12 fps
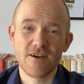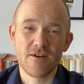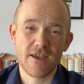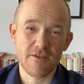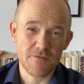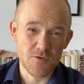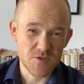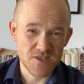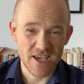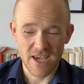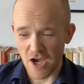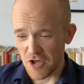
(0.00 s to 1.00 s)
If you
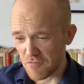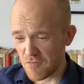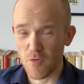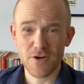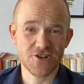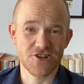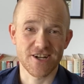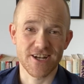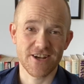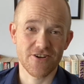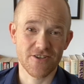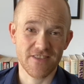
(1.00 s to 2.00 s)
say unfortunate,
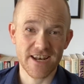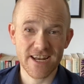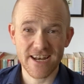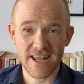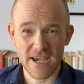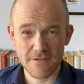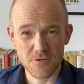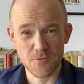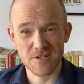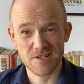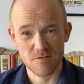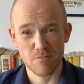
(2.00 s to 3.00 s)
you're then going to have to
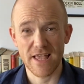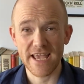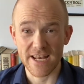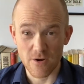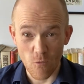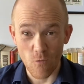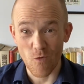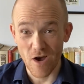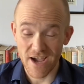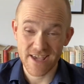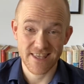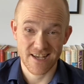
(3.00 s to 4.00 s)
explain
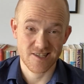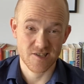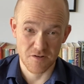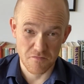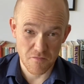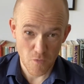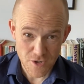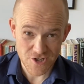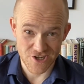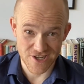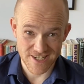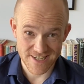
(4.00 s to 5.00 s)
why that's
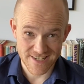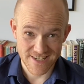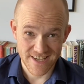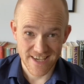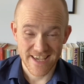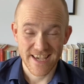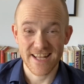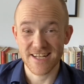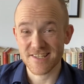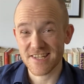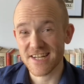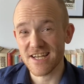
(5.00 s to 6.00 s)
unfortunate. And
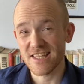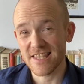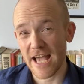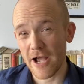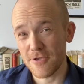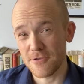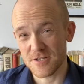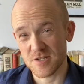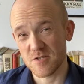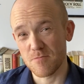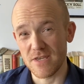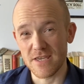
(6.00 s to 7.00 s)
it's going to allow you to
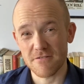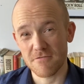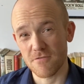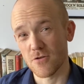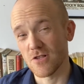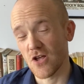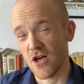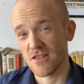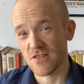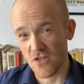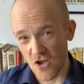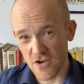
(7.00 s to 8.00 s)
speak for a lot
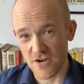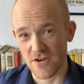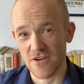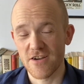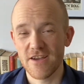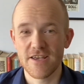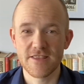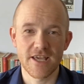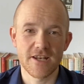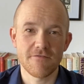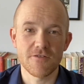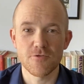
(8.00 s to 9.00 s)
longer than
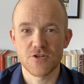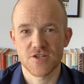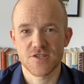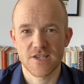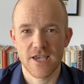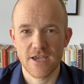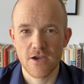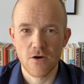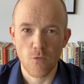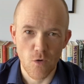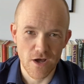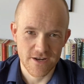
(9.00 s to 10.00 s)
if you just say
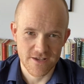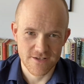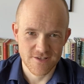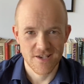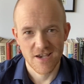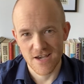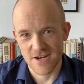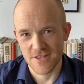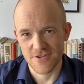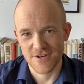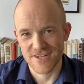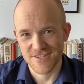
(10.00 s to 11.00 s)
one is,
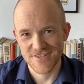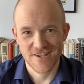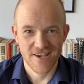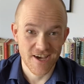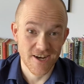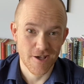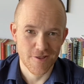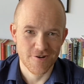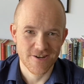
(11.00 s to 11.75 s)
another is, another